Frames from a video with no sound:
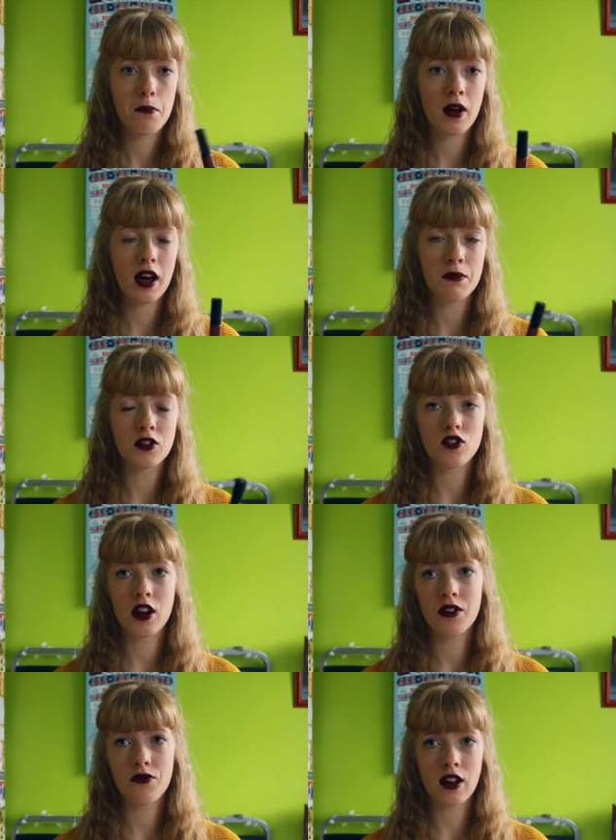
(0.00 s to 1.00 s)
but I've been
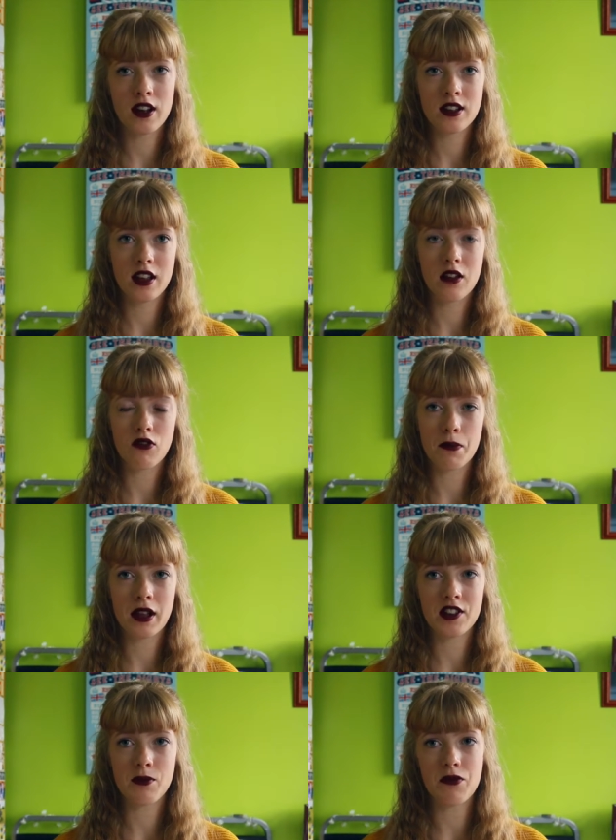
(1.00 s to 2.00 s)
trying to find like a
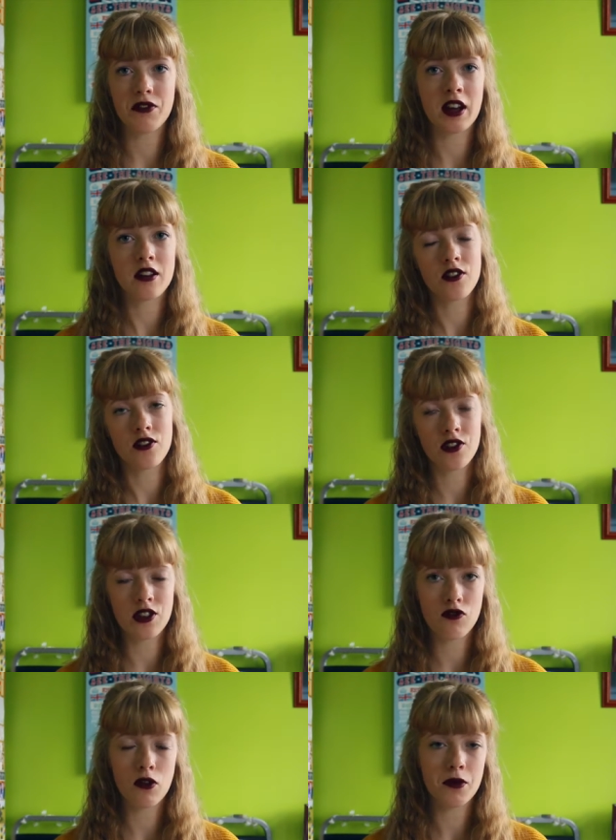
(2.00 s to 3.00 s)
replacement for that because
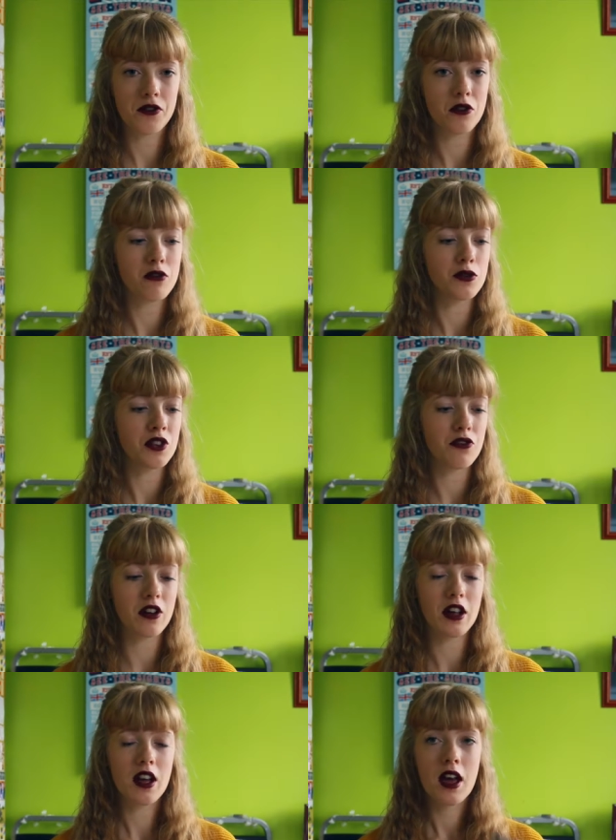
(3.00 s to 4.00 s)
since Rimmel's not cruelty
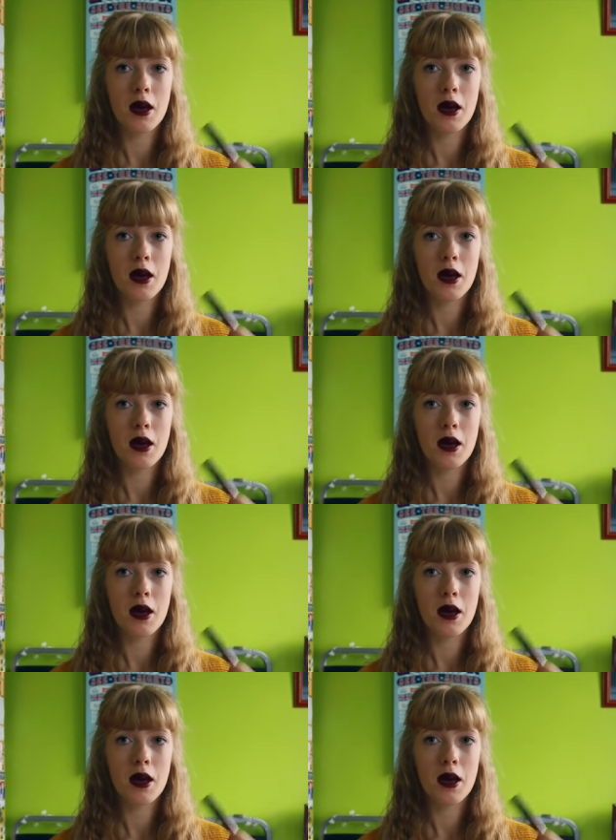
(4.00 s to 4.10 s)
free.